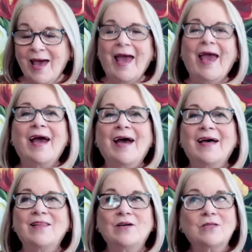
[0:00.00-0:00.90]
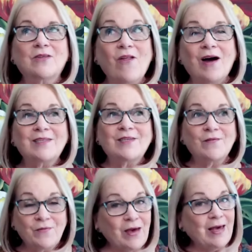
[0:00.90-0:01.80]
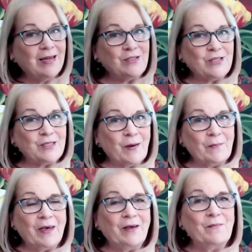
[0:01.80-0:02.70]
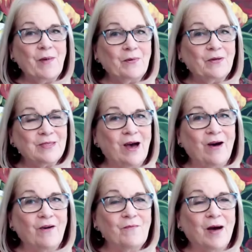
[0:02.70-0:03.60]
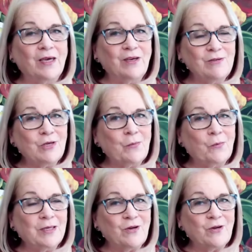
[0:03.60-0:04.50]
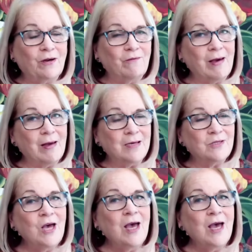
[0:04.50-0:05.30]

And there's lots of advantages by being members of my YouTube One Stroke Advantage.